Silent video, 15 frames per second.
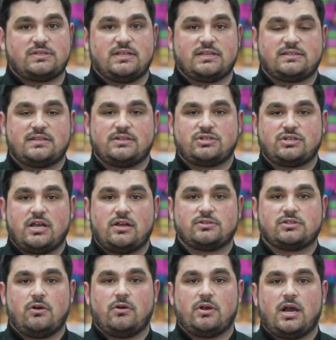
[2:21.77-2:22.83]
6-inch shells
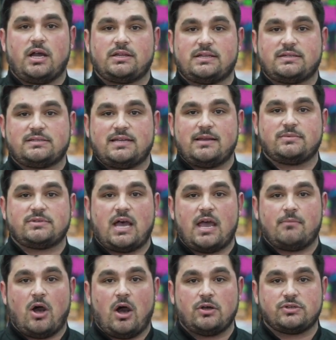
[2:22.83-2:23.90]
going on at the same
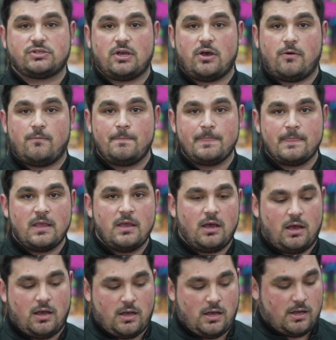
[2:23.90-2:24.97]
time also.
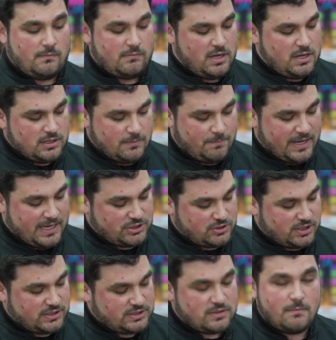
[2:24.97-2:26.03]
Um, the
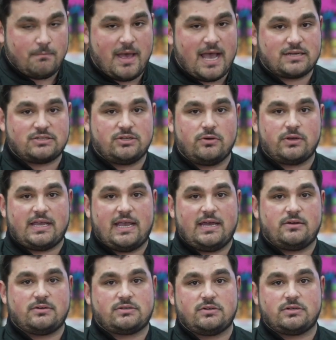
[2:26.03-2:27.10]
Patriots, Max
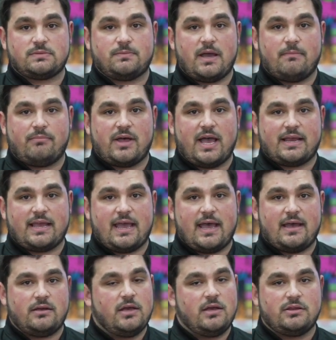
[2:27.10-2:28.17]
canisters by Black
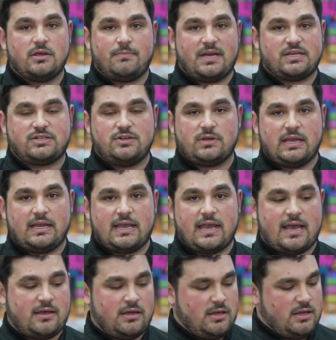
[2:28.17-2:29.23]
Cat, the best you can
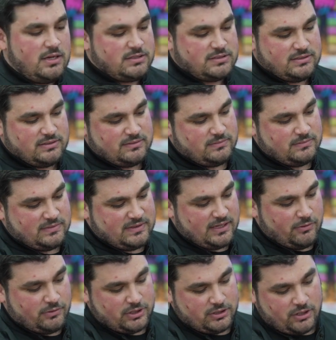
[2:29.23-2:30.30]
get.
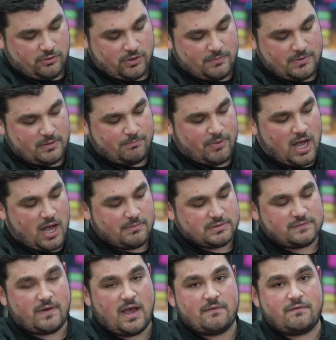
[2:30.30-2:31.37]
Deal with the Caribbean Palms
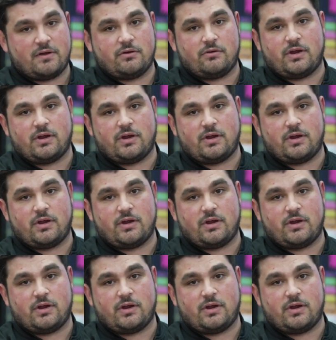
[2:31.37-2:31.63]
500